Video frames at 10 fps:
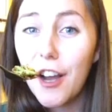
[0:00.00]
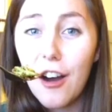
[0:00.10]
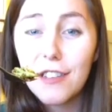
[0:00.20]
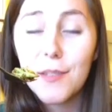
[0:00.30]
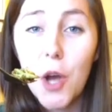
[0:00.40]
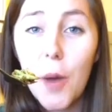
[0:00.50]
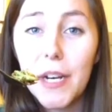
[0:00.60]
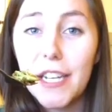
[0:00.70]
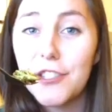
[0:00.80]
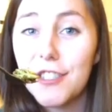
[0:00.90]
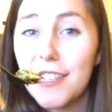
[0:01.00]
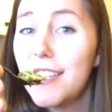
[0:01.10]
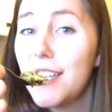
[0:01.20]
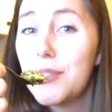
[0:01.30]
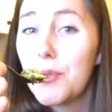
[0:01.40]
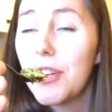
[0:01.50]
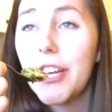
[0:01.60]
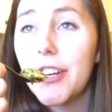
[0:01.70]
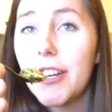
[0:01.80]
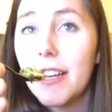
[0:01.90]
awesome combinations that taste really
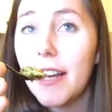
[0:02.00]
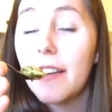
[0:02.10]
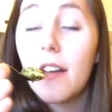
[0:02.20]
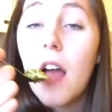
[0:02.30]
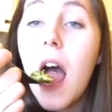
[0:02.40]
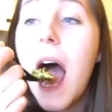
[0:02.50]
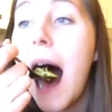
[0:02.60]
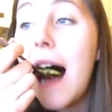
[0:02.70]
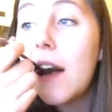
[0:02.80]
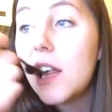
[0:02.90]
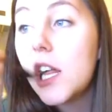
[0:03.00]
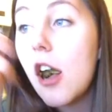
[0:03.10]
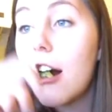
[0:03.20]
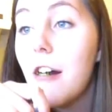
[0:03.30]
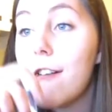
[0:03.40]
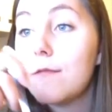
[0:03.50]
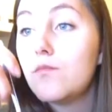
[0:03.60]
good. Like, I don't know.